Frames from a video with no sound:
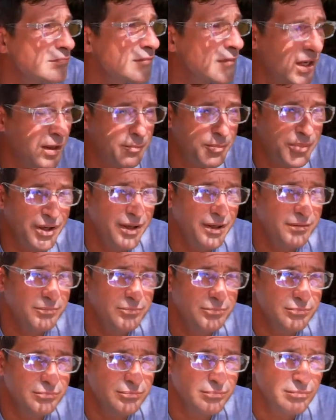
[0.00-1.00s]
Not bad.
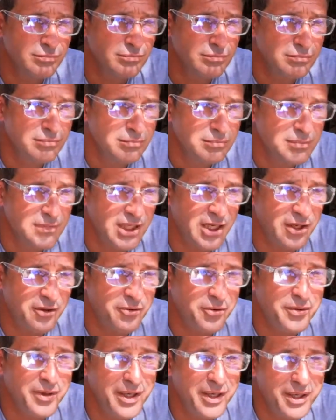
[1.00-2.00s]
Not
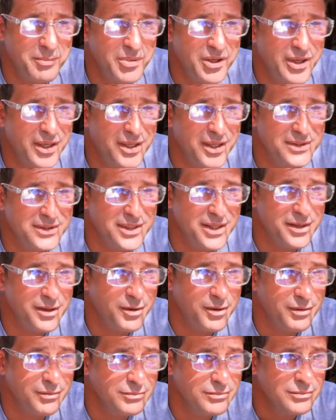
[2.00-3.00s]
growing any bananas
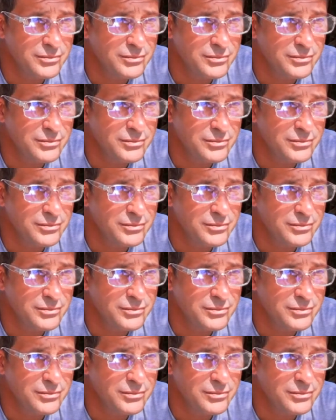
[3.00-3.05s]
there.